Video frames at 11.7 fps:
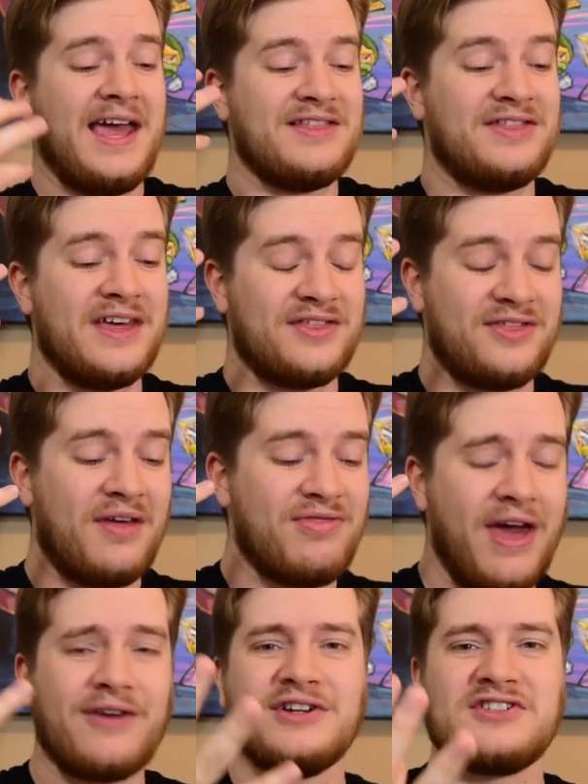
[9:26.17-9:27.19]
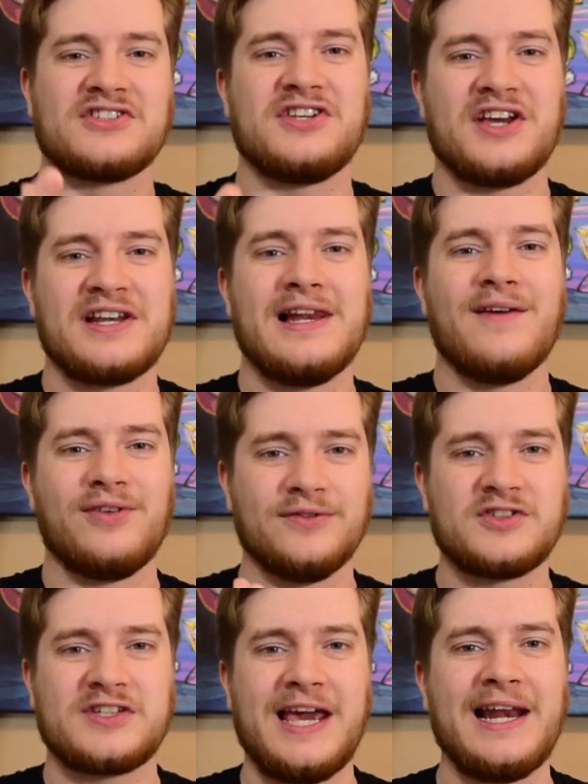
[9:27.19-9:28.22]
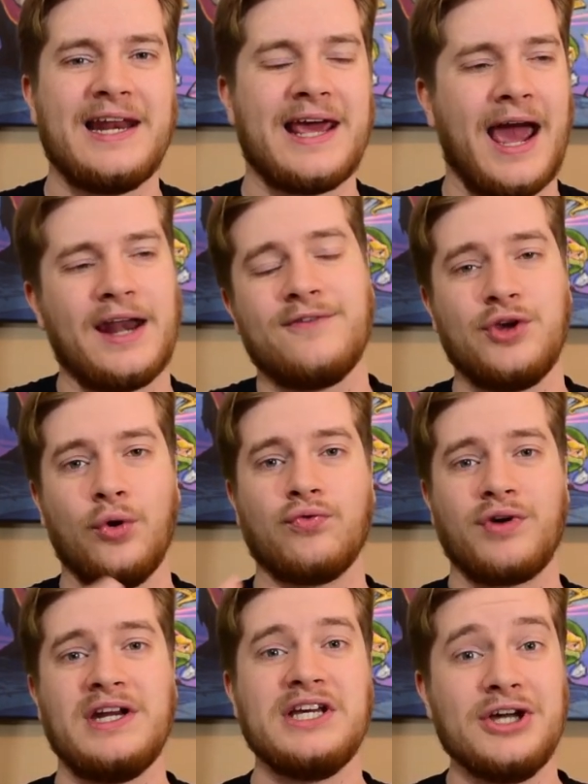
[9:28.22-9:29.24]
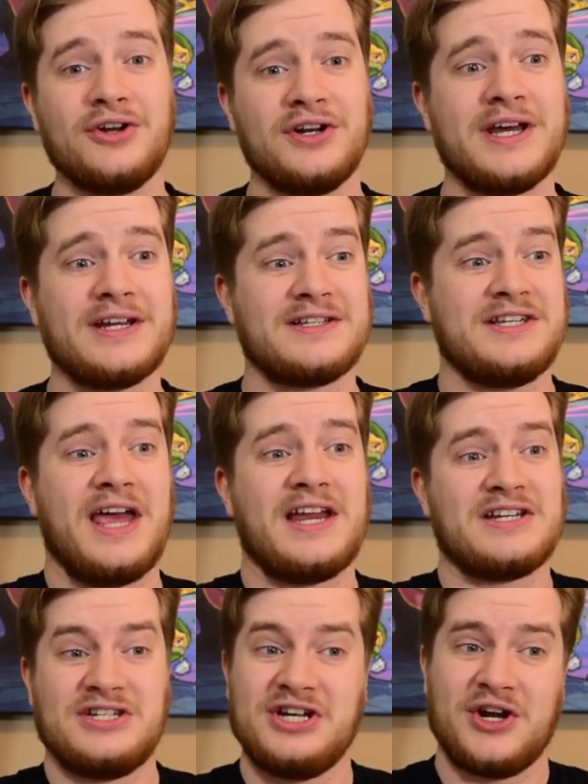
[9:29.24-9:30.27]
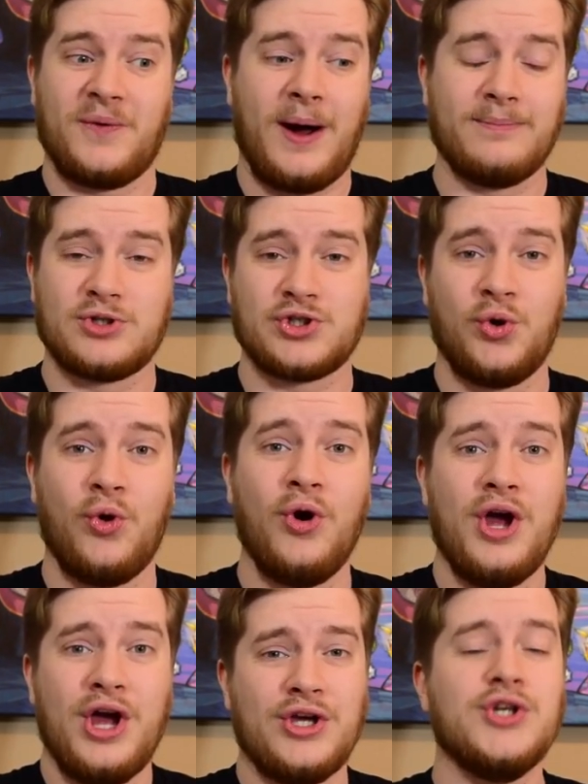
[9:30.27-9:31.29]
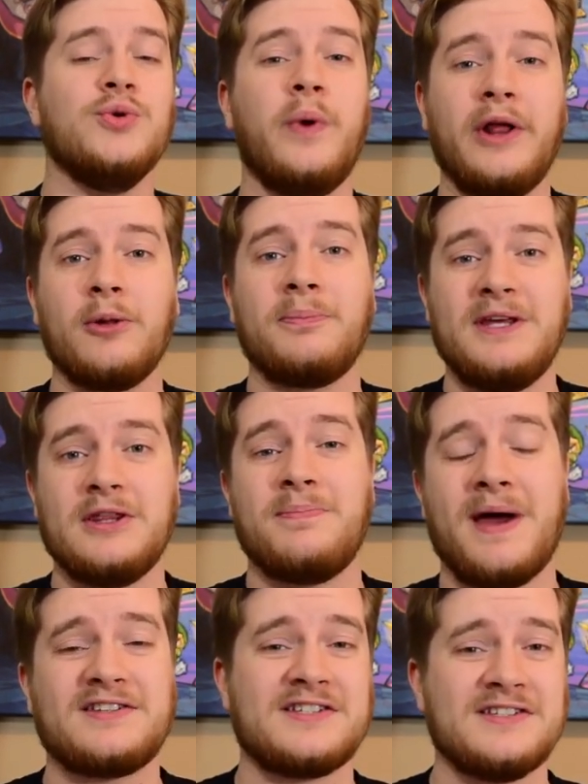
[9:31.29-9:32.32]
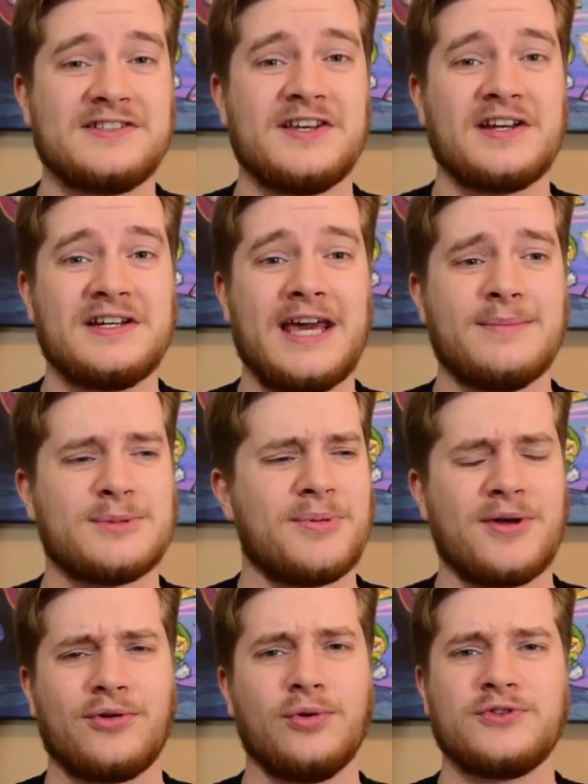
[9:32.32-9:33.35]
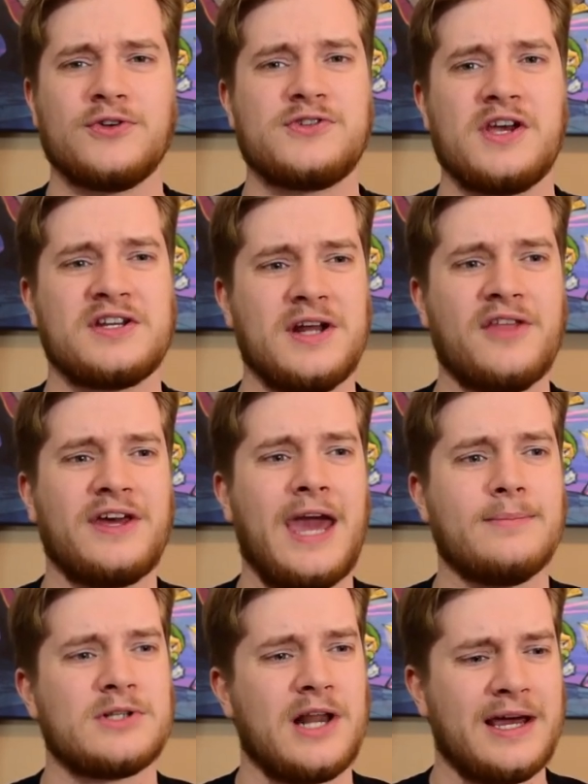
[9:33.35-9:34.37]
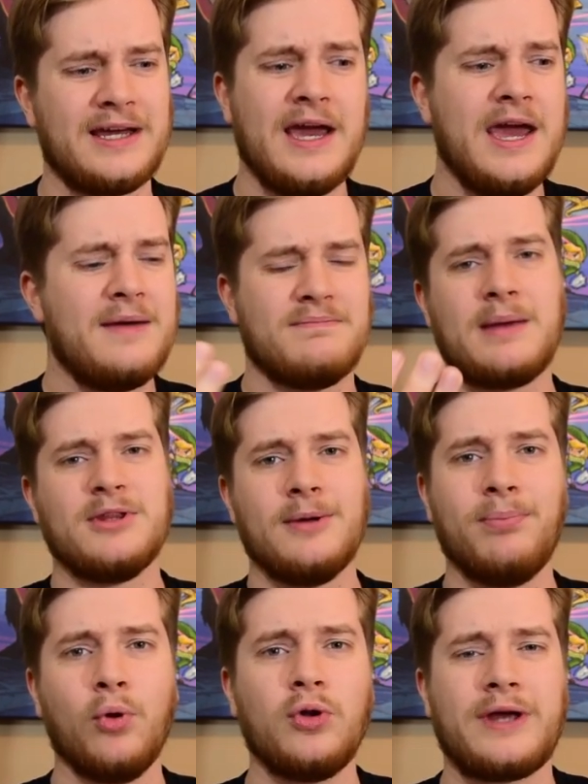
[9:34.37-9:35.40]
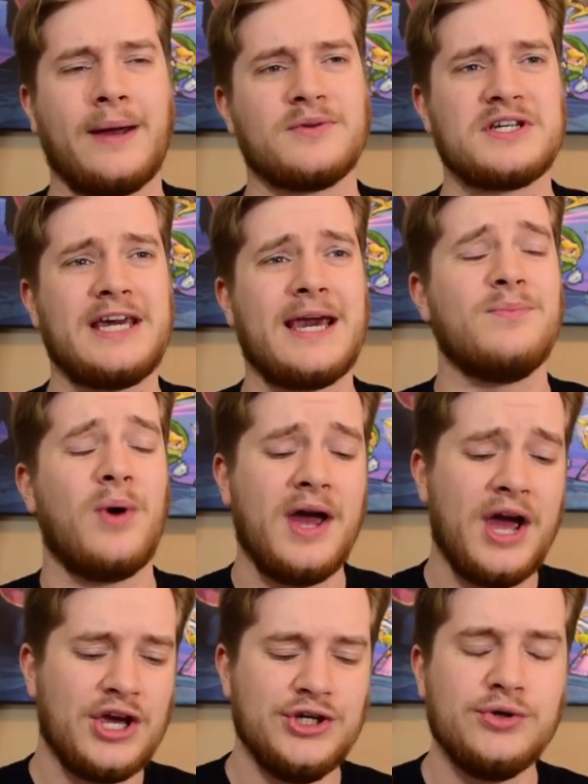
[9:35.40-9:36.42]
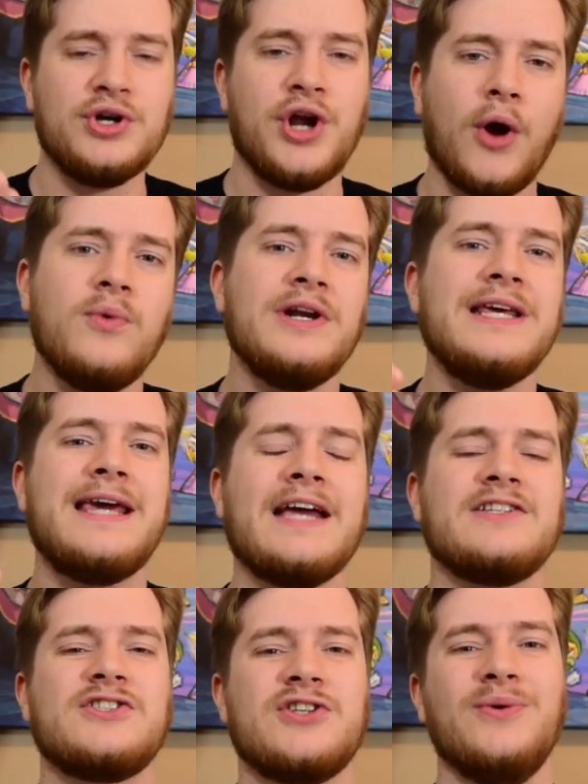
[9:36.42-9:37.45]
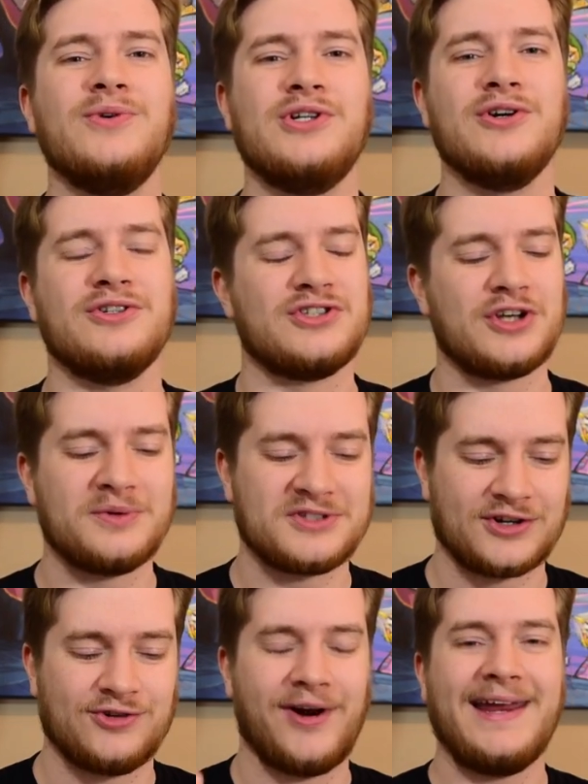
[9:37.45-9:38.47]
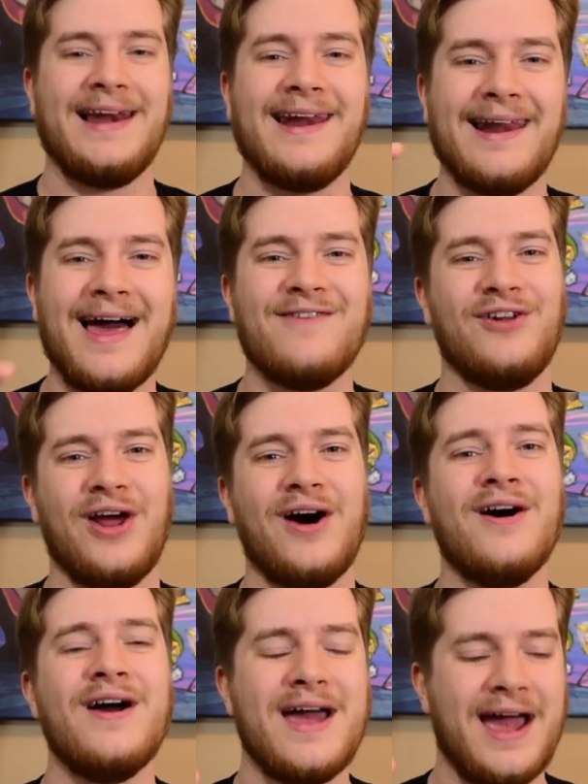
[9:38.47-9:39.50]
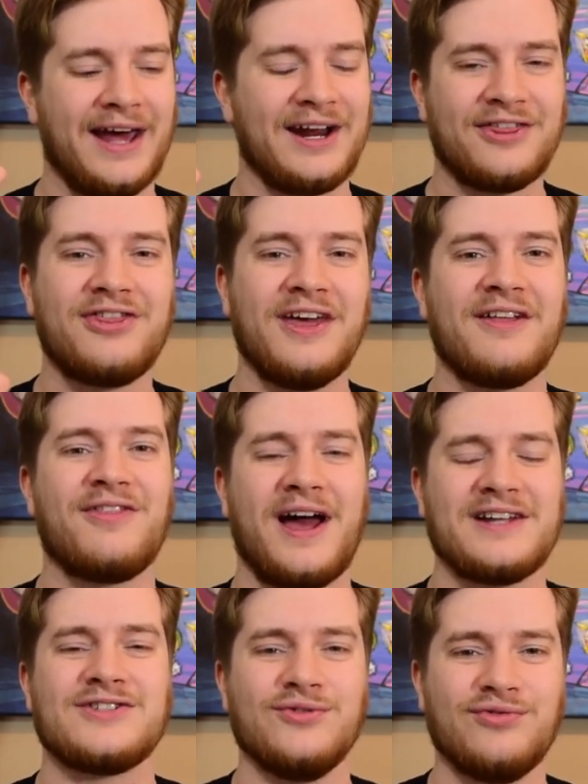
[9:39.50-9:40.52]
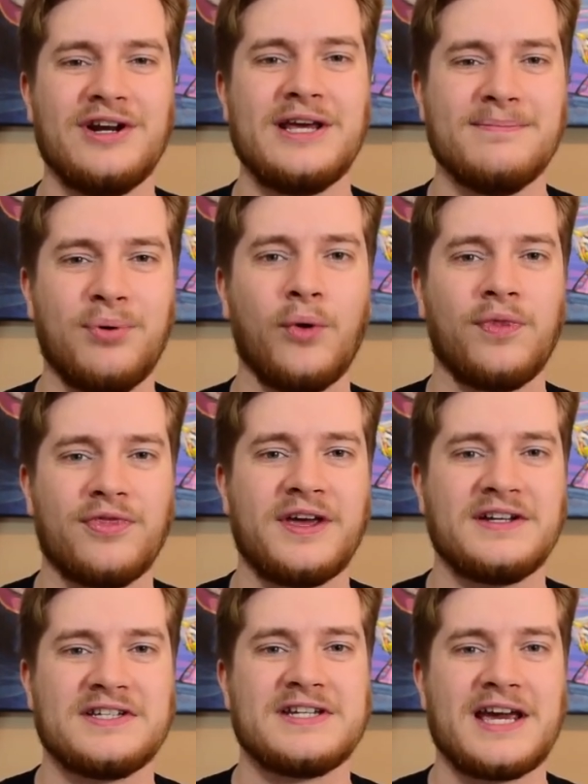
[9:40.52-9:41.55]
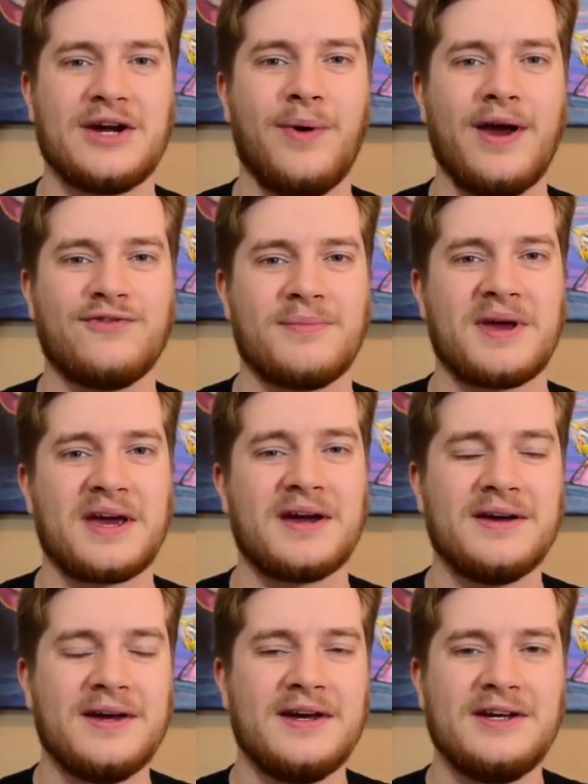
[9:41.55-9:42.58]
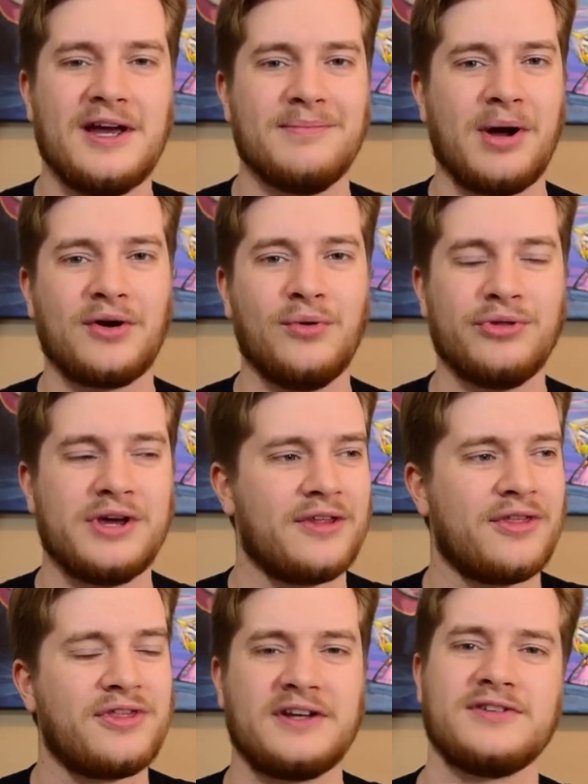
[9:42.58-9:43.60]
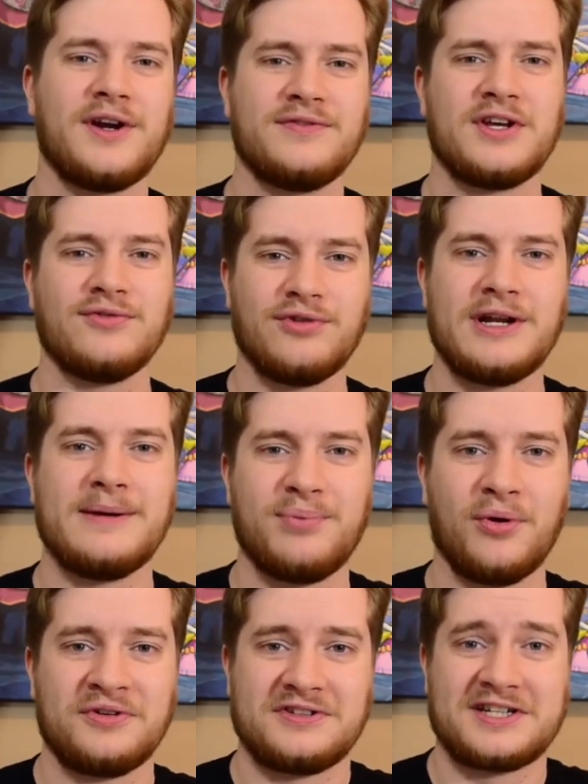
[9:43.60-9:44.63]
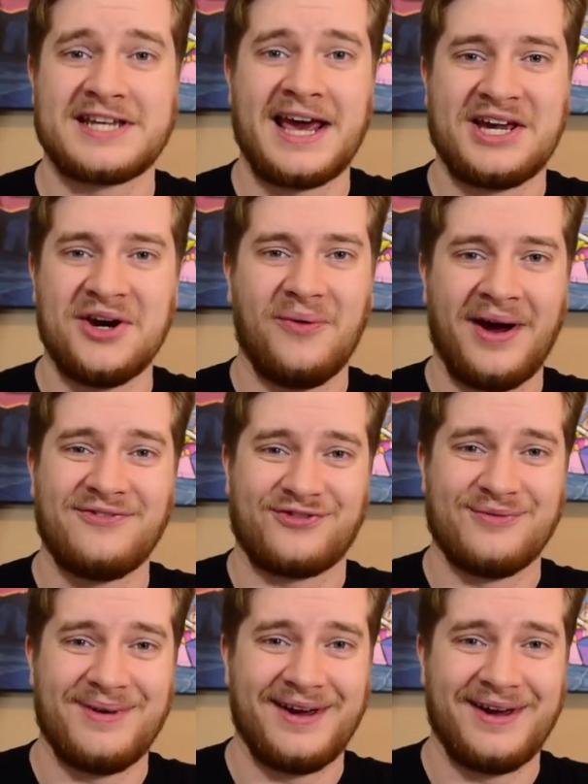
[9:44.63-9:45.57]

there is a certain level of skill in it, and if you're really good at it, then, you know, I'm sure you will be the best in certain games. But there are also certain other games, like maybe the ball counting game, where you can only get so good, so it's a great leveler, and I think that's the really important thing to take away from here, among all the other things that I've said are really important to take away from